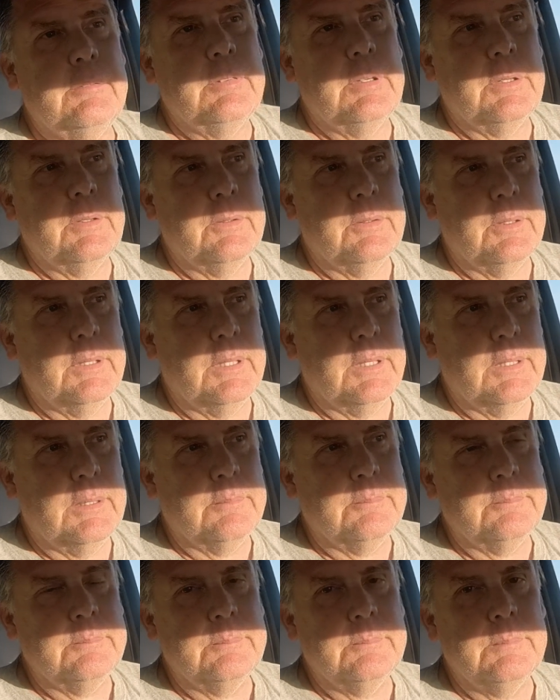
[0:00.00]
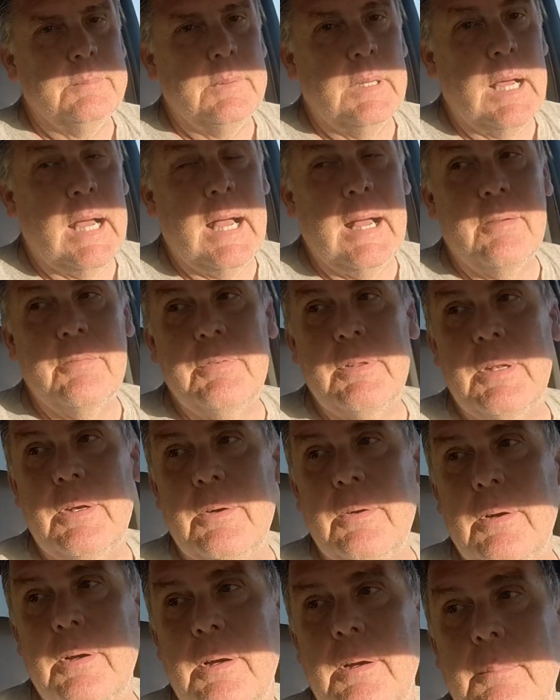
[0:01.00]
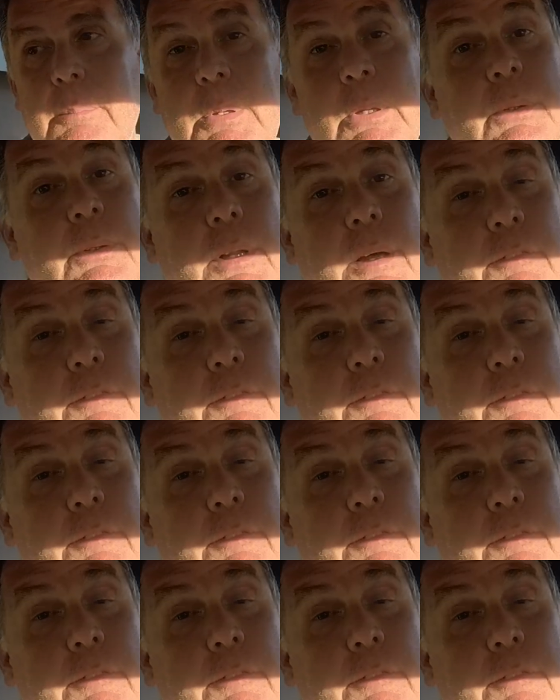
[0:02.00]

of other hives that are building